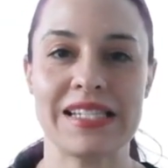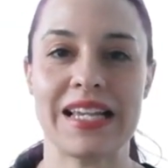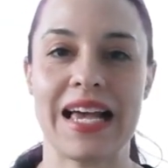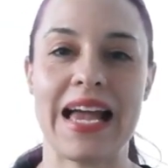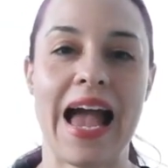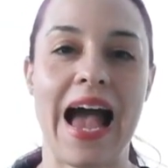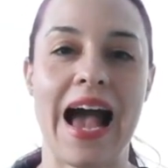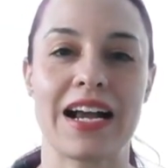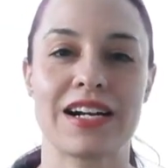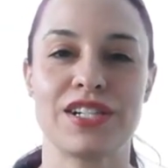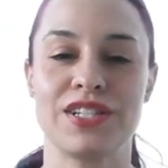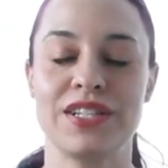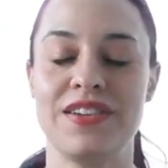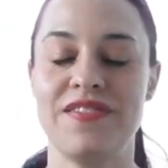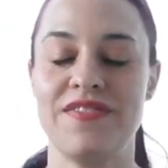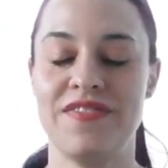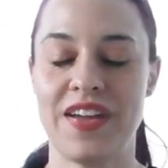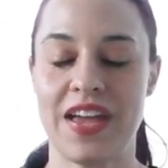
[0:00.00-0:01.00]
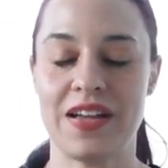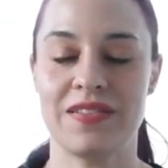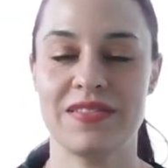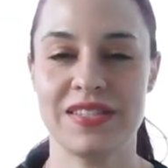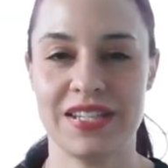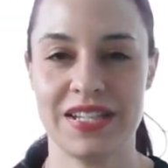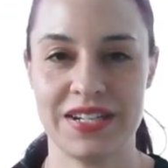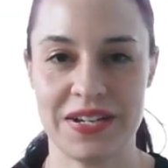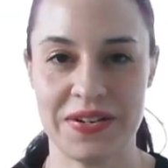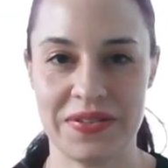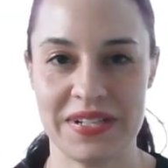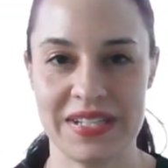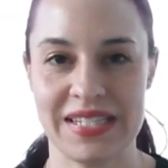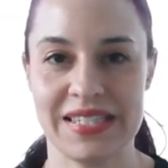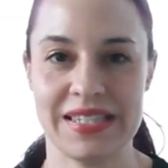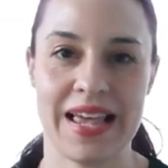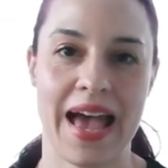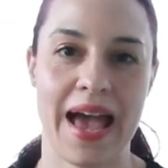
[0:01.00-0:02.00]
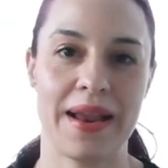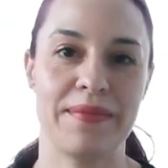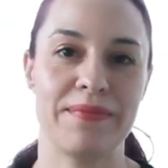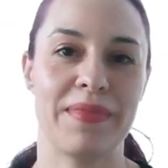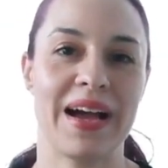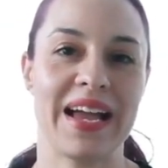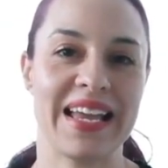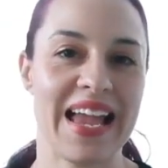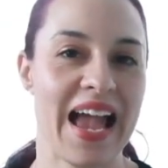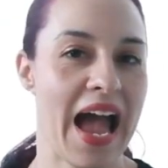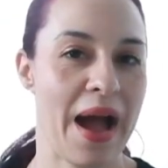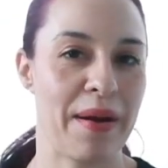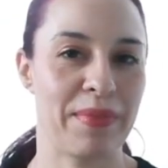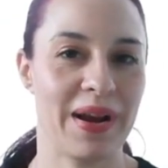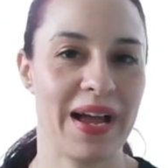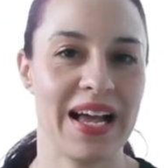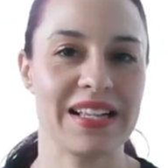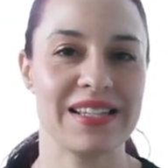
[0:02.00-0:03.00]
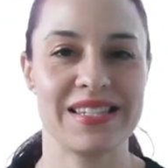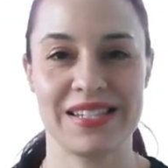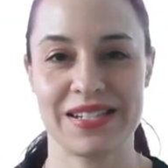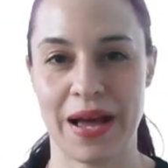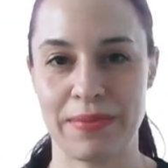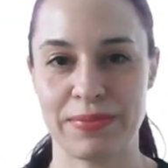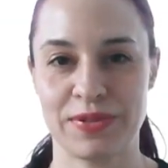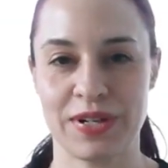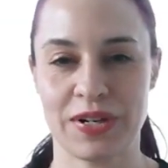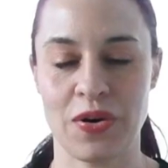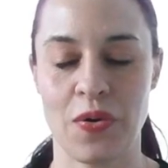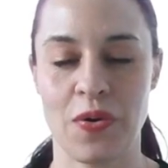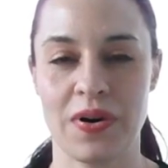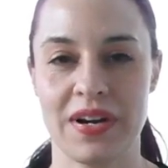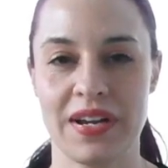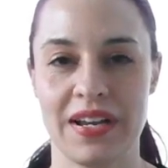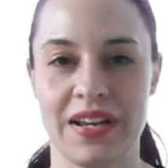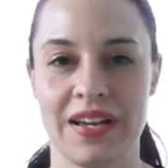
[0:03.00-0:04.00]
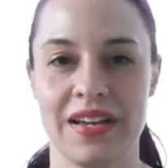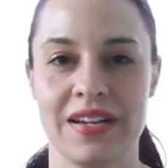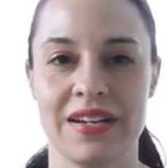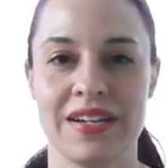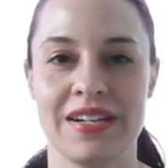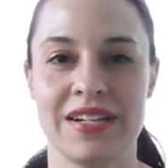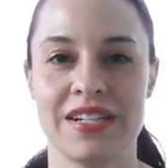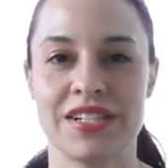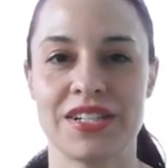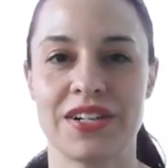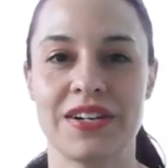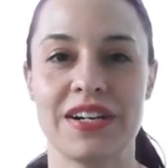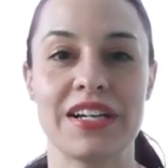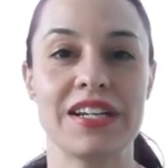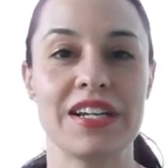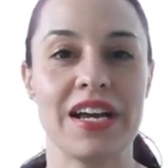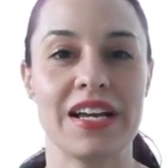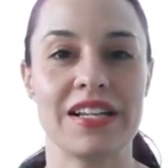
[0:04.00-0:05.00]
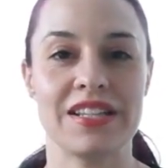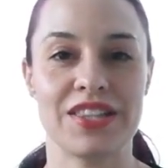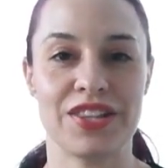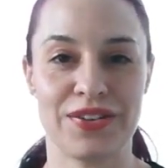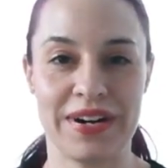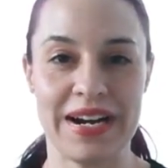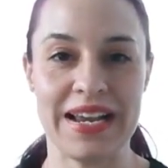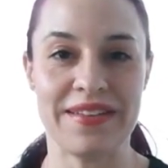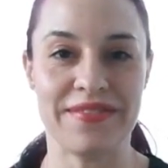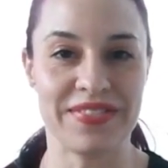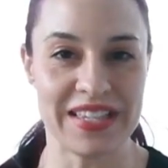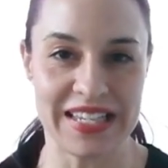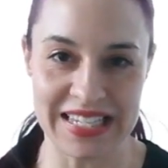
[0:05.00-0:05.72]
I actually failed to notice that my camera had stopped recording during three of the